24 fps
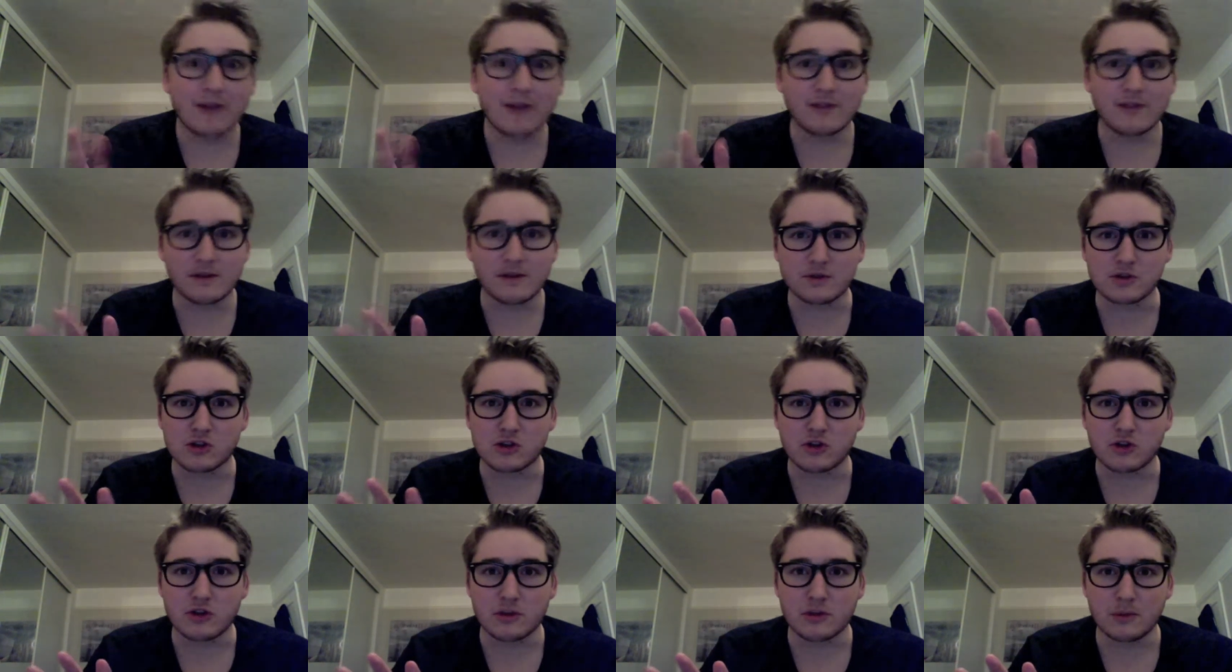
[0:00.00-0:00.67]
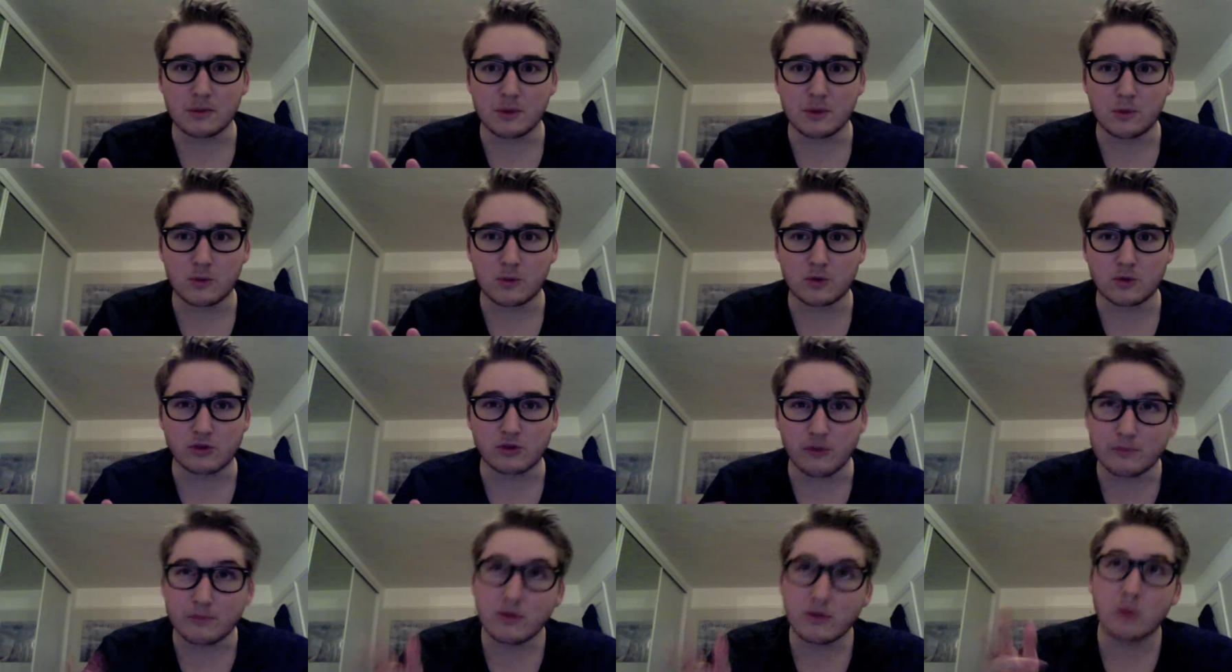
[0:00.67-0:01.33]
other shirts in my
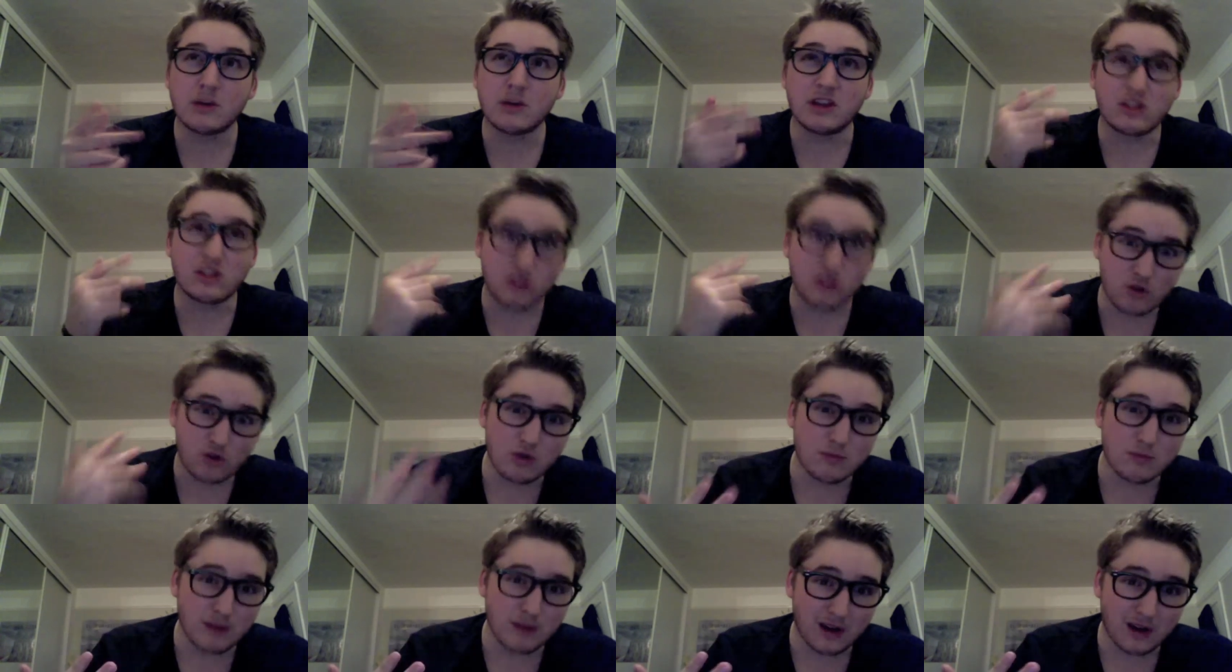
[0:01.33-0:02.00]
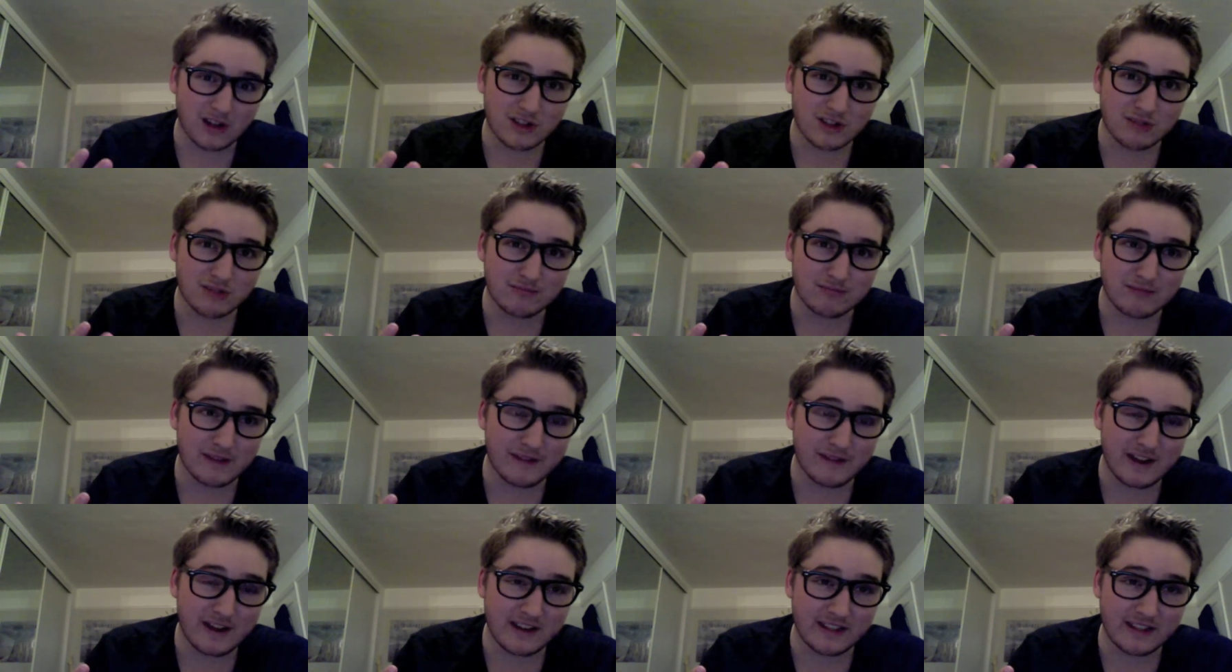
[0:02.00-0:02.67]
wardrobe, probably too much, if
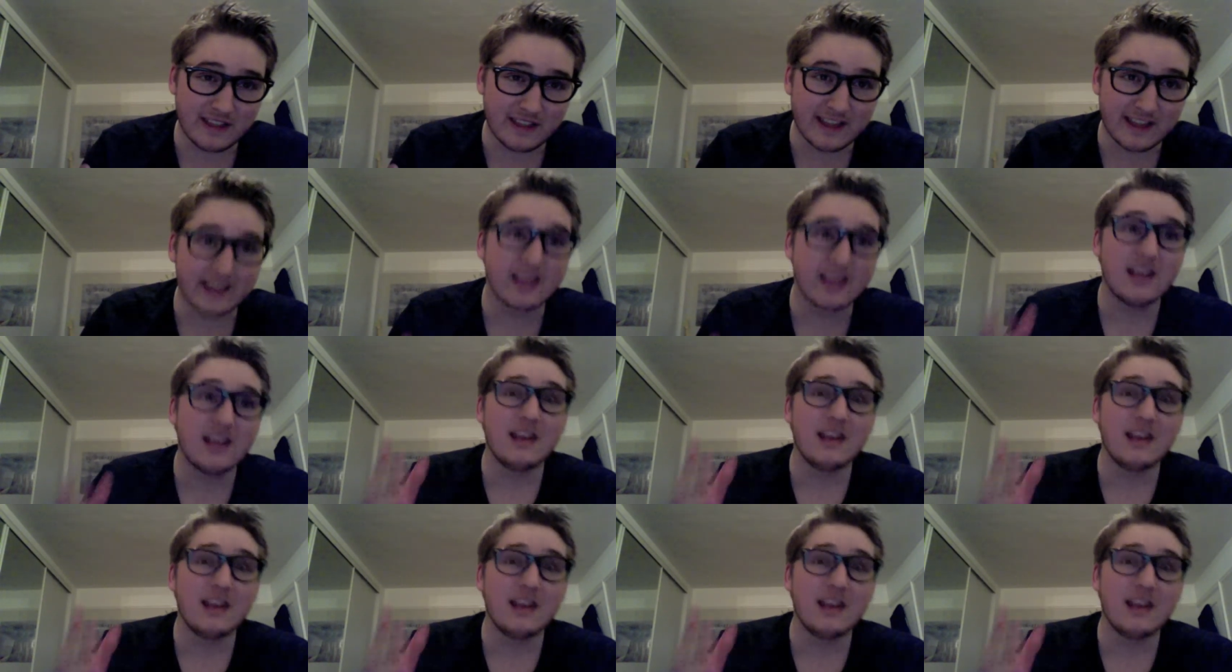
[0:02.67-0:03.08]
anything.